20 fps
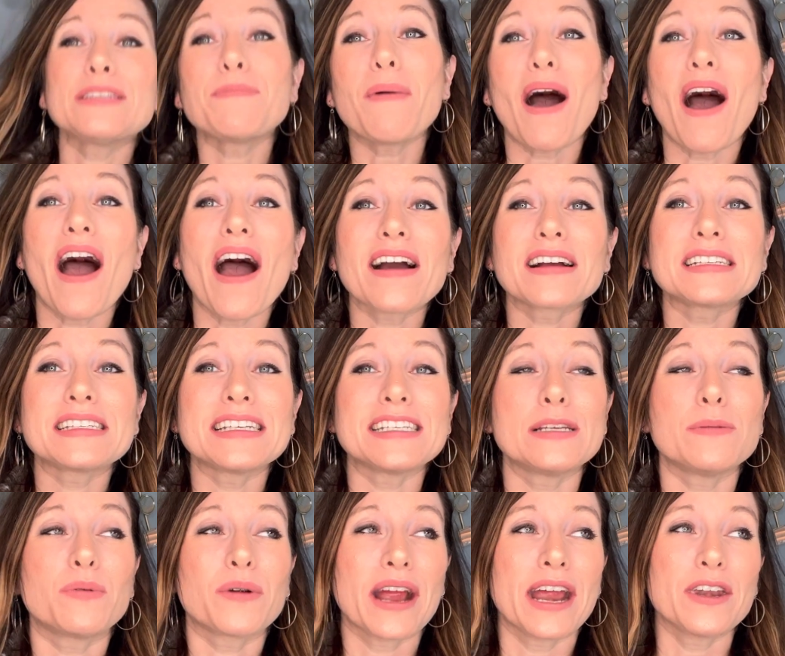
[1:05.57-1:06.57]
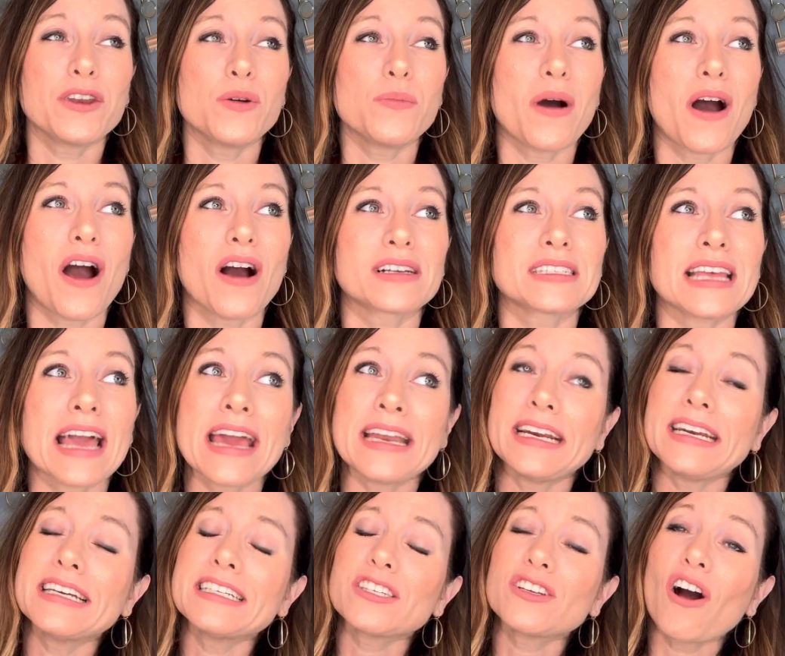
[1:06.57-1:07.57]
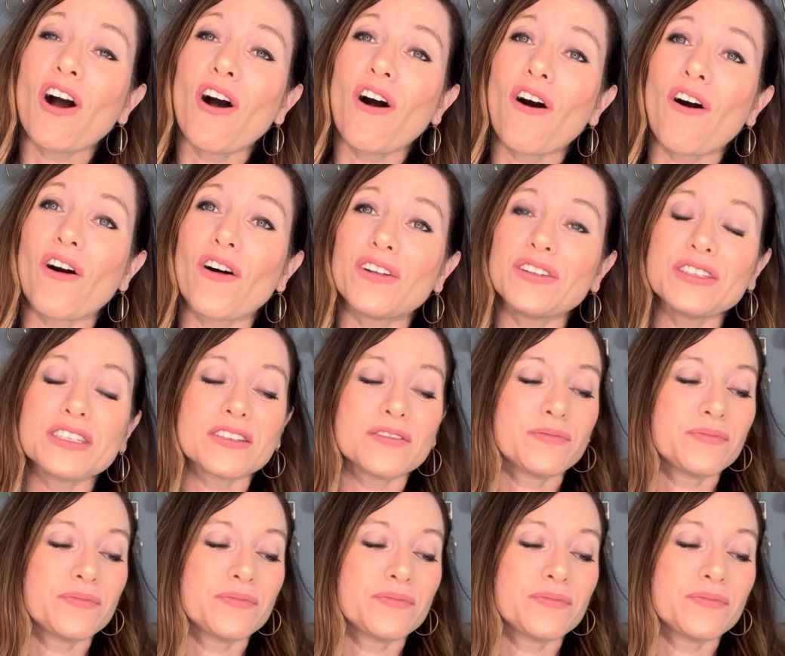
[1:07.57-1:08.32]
box is a brand new box, and it is called